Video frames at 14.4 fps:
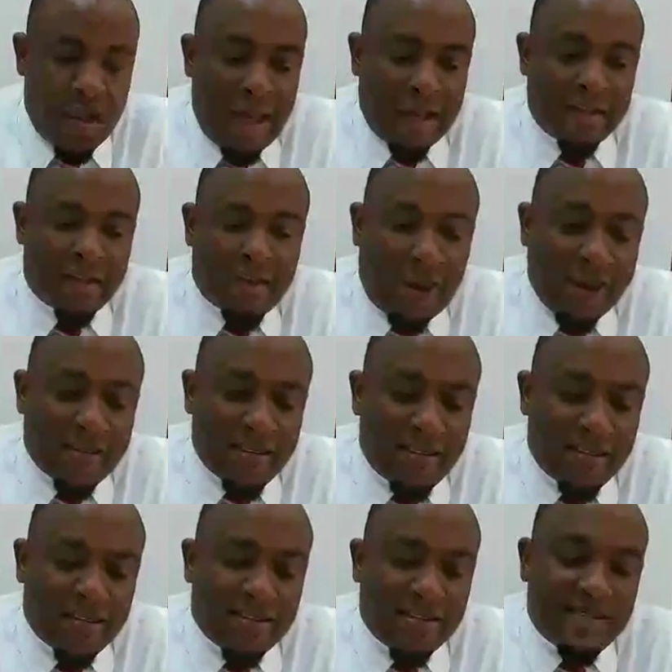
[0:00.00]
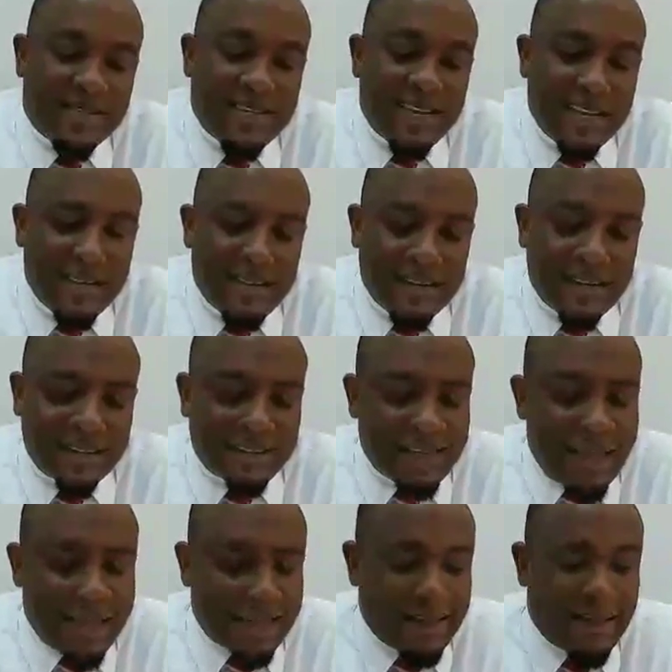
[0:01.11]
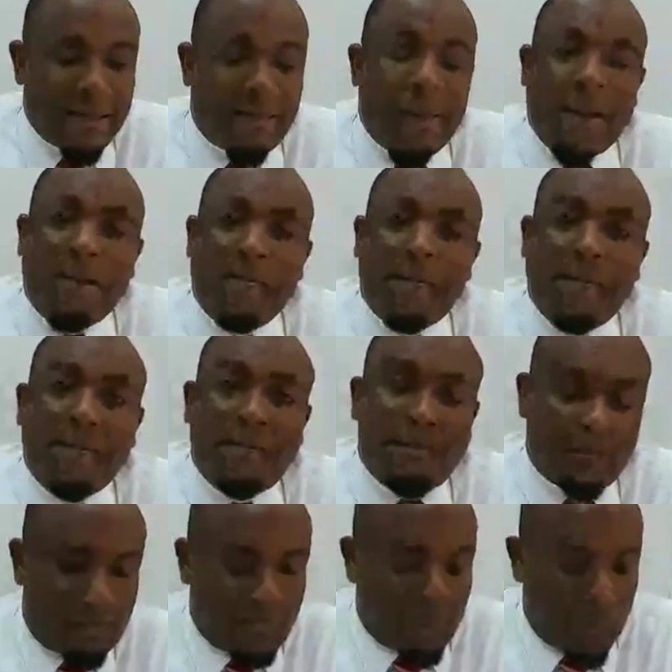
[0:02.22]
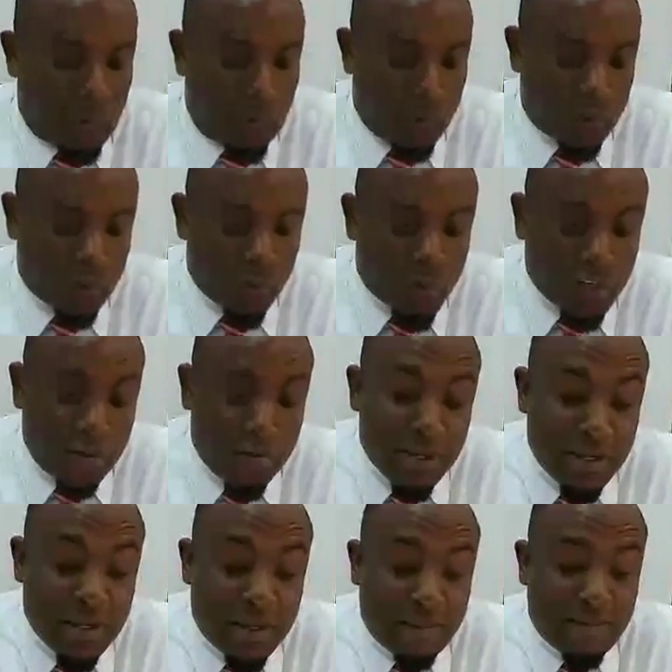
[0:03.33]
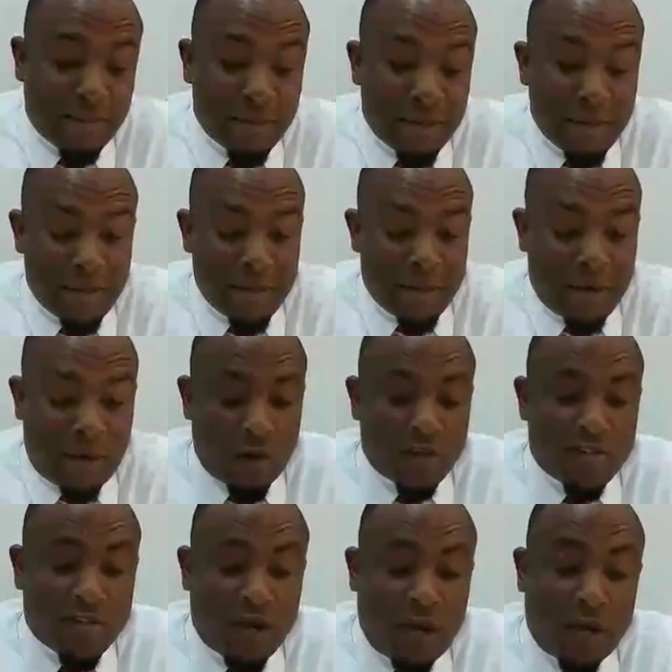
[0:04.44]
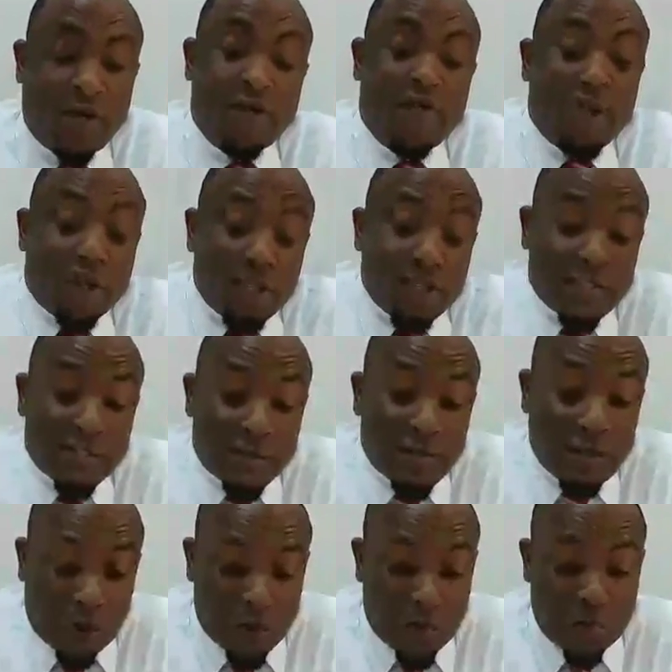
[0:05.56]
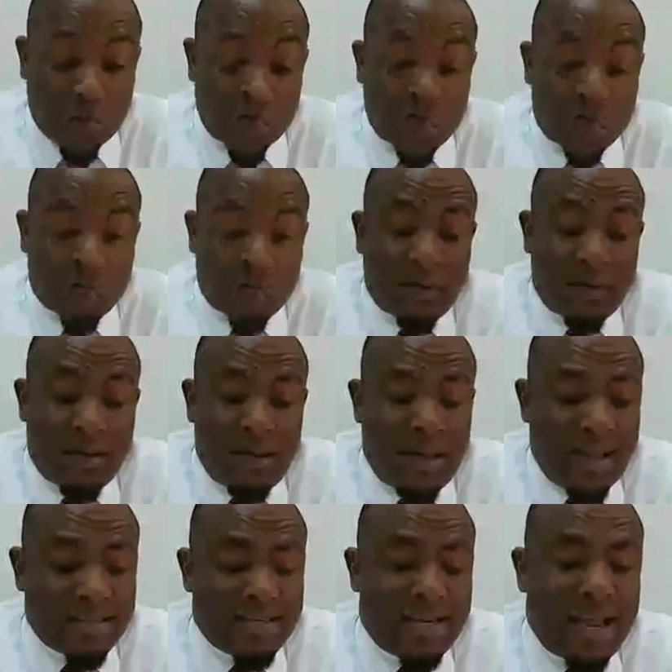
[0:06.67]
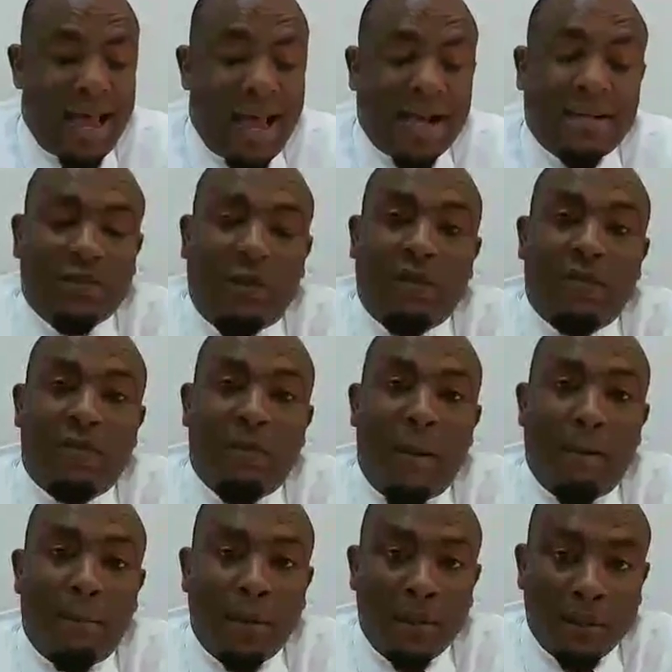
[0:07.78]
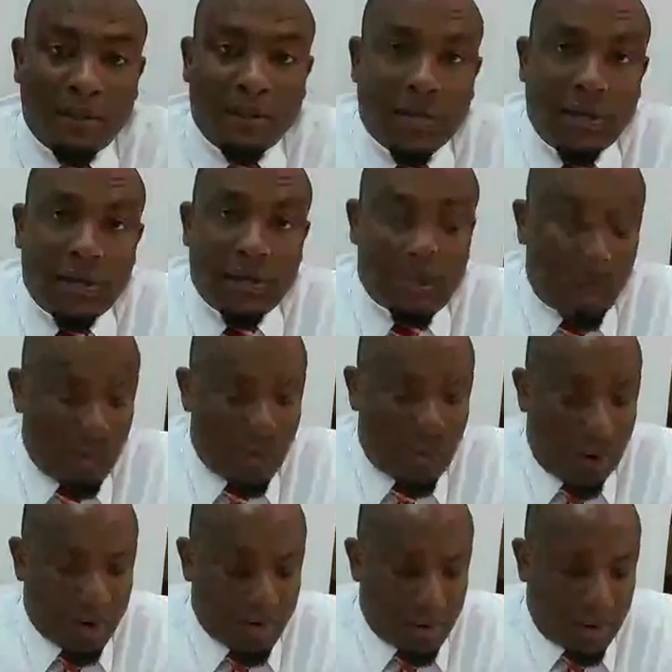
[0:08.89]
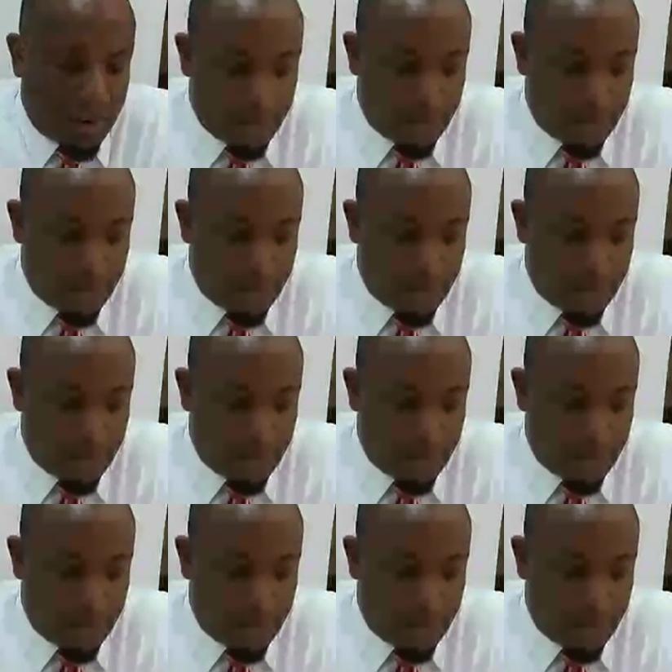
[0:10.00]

And so I see this sustained attack in the parliament, on social media, and on certain talk shows as an act of political reprisal.